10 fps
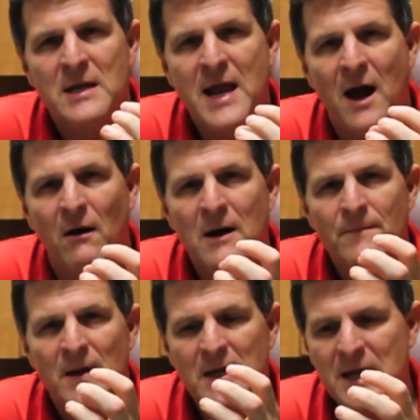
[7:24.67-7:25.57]
Now,
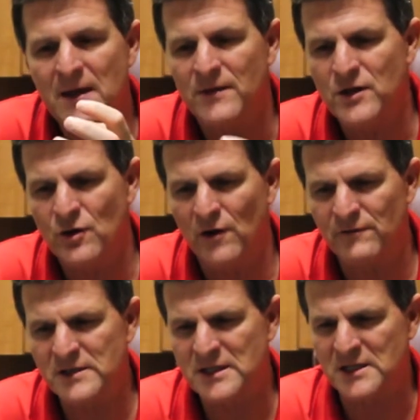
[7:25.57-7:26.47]
again, the
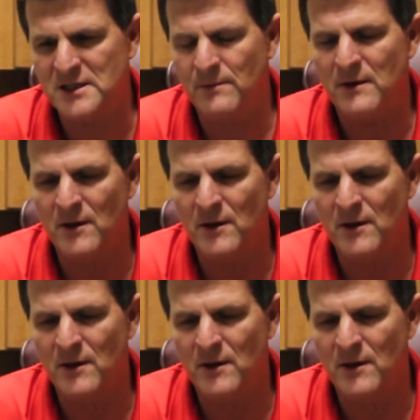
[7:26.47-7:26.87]
nervous system,